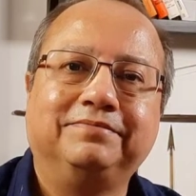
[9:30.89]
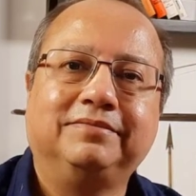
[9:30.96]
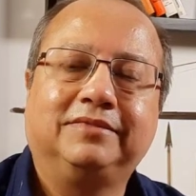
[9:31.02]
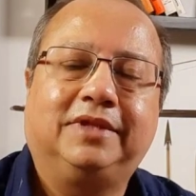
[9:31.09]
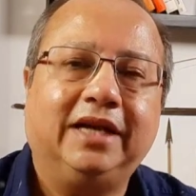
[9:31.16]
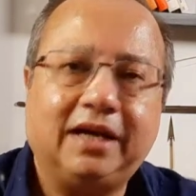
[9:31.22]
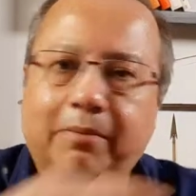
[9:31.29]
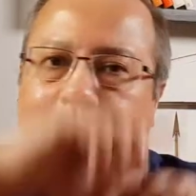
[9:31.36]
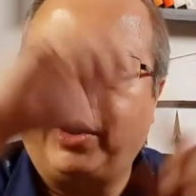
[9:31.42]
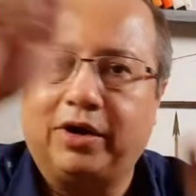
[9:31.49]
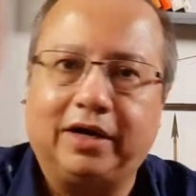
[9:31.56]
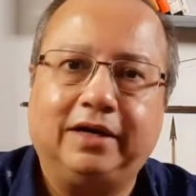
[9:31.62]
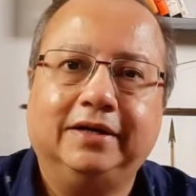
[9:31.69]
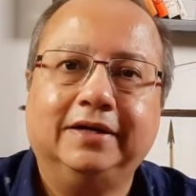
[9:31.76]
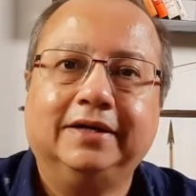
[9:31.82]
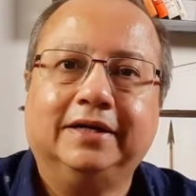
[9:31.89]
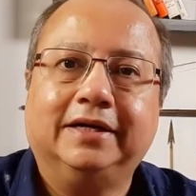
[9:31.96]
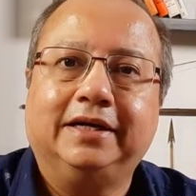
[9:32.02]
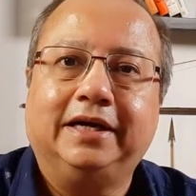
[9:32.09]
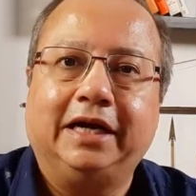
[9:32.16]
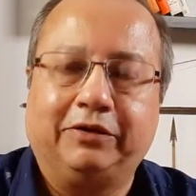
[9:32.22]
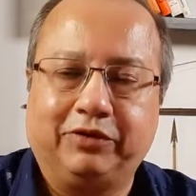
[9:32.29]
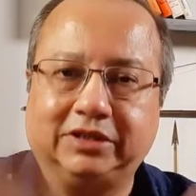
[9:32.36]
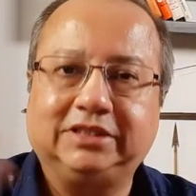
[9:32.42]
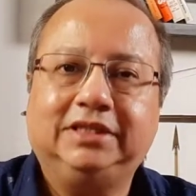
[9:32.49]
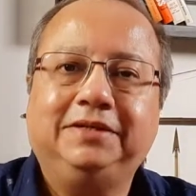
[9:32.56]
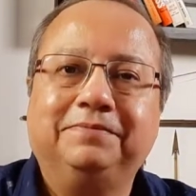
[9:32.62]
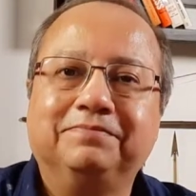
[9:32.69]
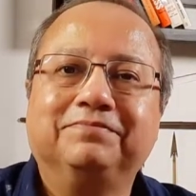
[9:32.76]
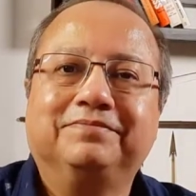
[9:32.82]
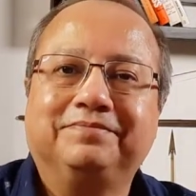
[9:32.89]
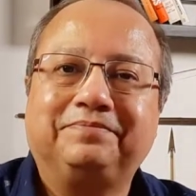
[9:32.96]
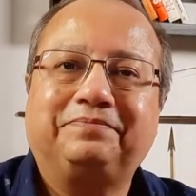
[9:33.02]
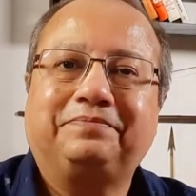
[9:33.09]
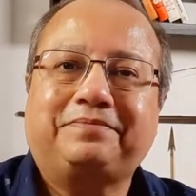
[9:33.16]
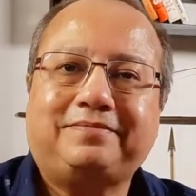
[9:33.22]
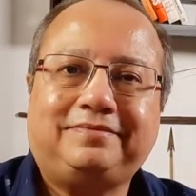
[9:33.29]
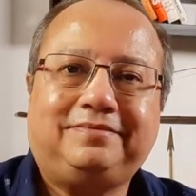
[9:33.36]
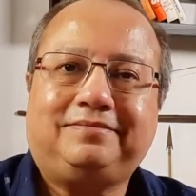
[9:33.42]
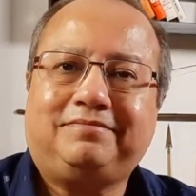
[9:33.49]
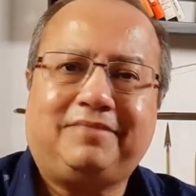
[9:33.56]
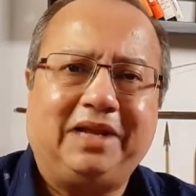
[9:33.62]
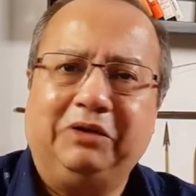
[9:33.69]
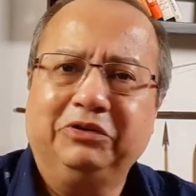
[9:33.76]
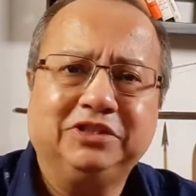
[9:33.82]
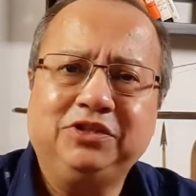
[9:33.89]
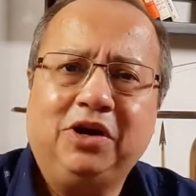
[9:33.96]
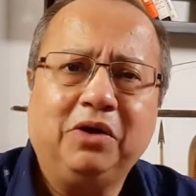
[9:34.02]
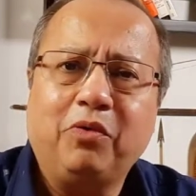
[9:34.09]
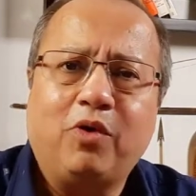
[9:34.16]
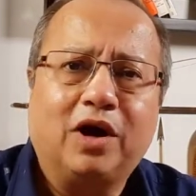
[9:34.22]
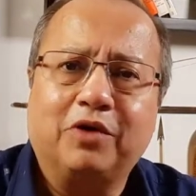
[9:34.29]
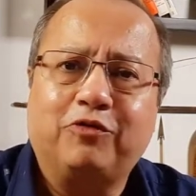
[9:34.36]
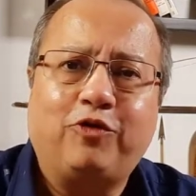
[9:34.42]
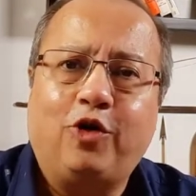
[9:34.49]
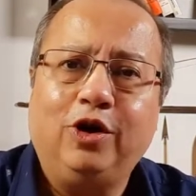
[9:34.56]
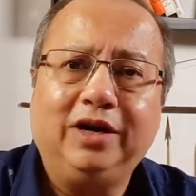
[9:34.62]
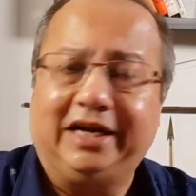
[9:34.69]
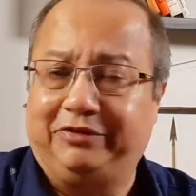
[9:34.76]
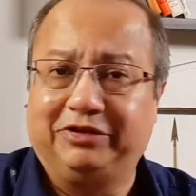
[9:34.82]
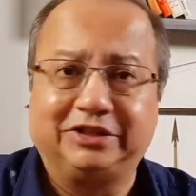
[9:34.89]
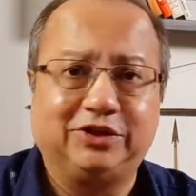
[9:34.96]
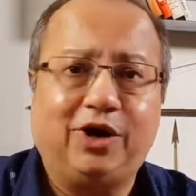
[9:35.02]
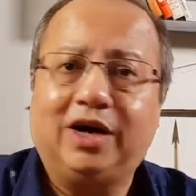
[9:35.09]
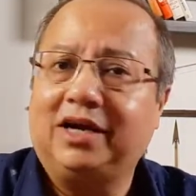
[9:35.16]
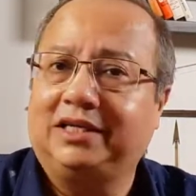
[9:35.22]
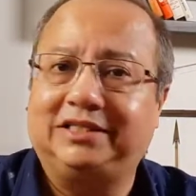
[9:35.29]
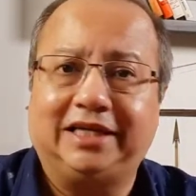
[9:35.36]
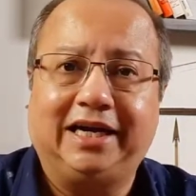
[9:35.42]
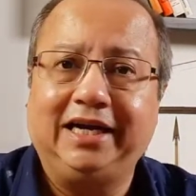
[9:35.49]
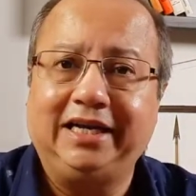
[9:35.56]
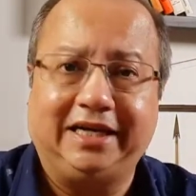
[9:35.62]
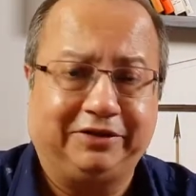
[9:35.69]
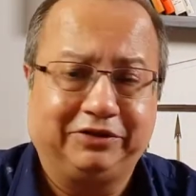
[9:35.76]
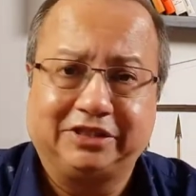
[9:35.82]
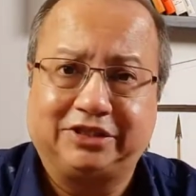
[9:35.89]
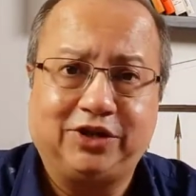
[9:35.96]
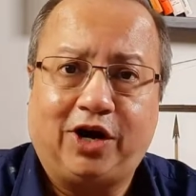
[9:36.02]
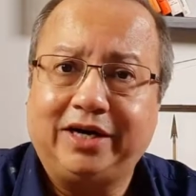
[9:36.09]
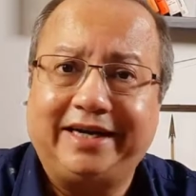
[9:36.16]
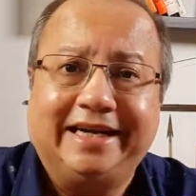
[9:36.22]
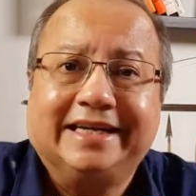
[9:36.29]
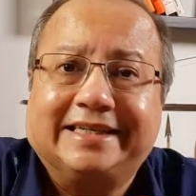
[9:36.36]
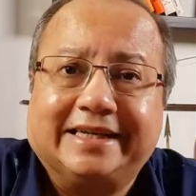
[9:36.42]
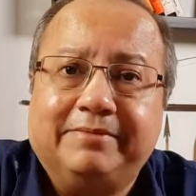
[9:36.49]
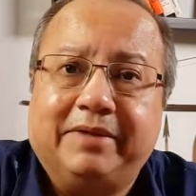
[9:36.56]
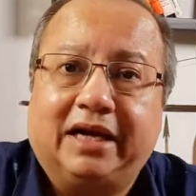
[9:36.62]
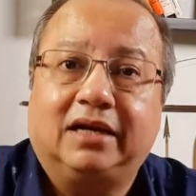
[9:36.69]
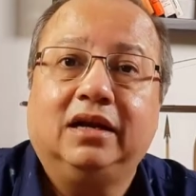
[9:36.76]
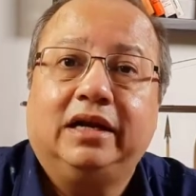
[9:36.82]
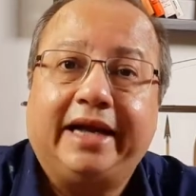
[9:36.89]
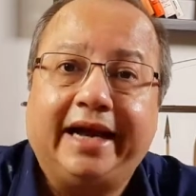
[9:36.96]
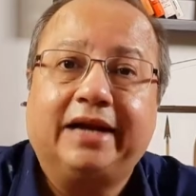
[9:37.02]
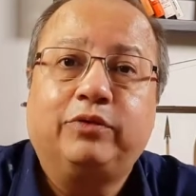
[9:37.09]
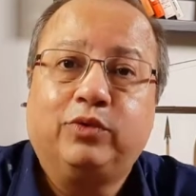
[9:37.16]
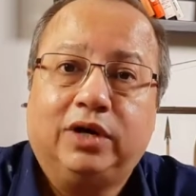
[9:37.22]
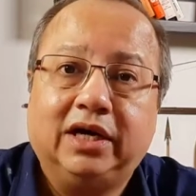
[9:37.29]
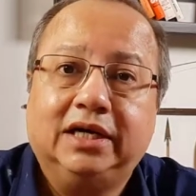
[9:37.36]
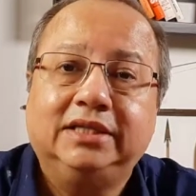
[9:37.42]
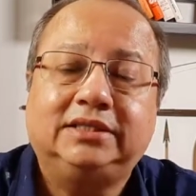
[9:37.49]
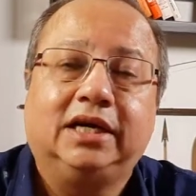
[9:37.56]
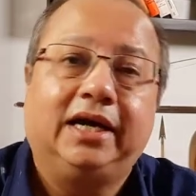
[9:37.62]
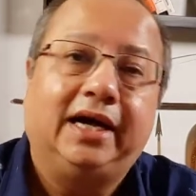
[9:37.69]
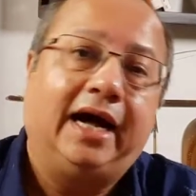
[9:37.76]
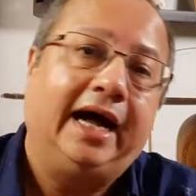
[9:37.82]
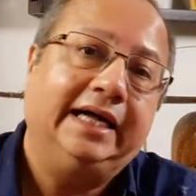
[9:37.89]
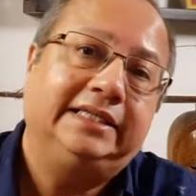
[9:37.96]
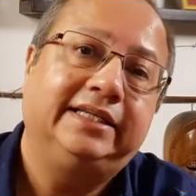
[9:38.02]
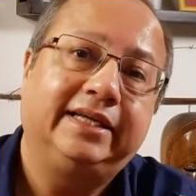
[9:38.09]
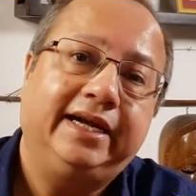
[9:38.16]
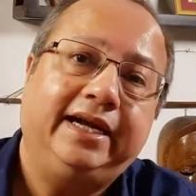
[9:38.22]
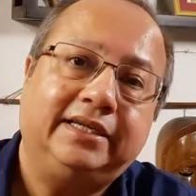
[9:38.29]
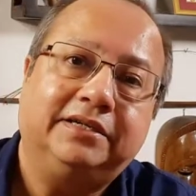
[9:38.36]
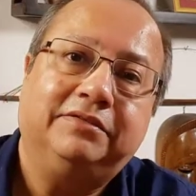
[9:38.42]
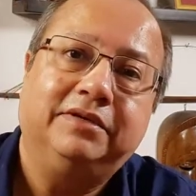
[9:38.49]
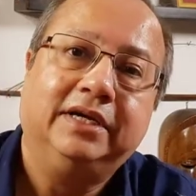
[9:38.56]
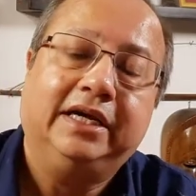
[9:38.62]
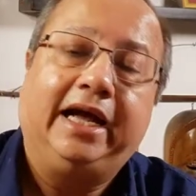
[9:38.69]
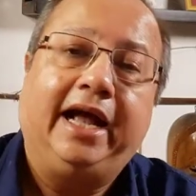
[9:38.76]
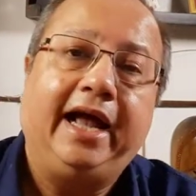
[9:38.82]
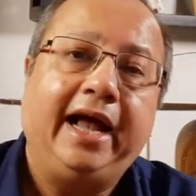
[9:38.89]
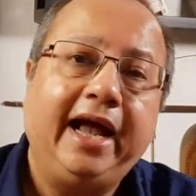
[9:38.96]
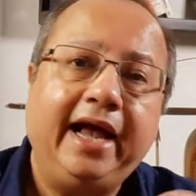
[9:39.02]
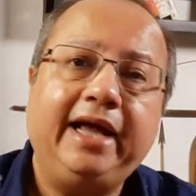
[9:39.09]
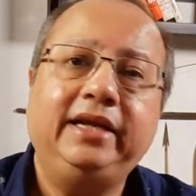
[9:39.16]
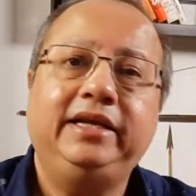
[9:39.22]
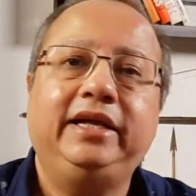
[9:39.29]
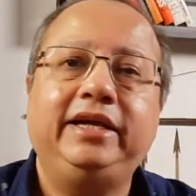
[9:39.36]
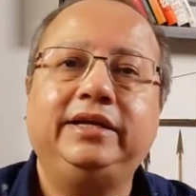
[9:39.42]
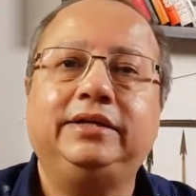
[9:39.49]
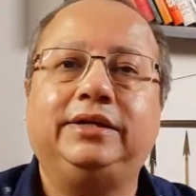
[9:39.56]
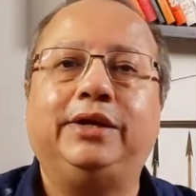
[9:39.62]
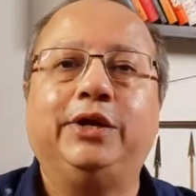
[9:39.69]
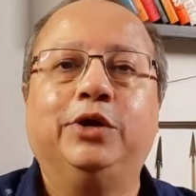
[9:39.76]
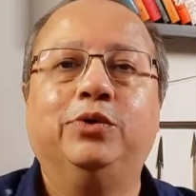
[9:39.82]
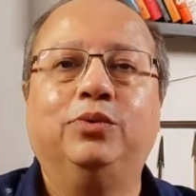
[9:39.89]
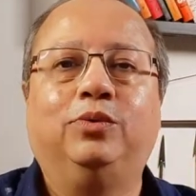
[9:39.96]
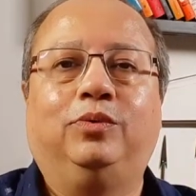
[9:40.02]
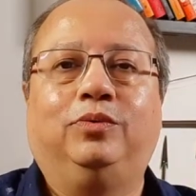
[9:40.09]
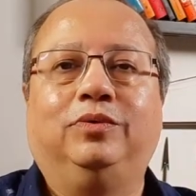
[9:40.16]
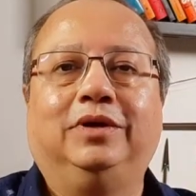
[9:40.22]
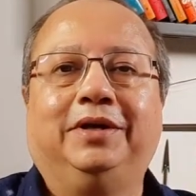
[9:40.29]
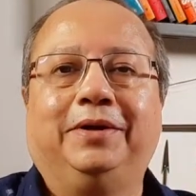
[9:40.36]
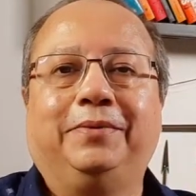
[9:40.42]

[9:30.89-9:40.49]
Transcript: Think about it. It was not a waterfall. It was not agile. It was not incremental. It was iterative. Any new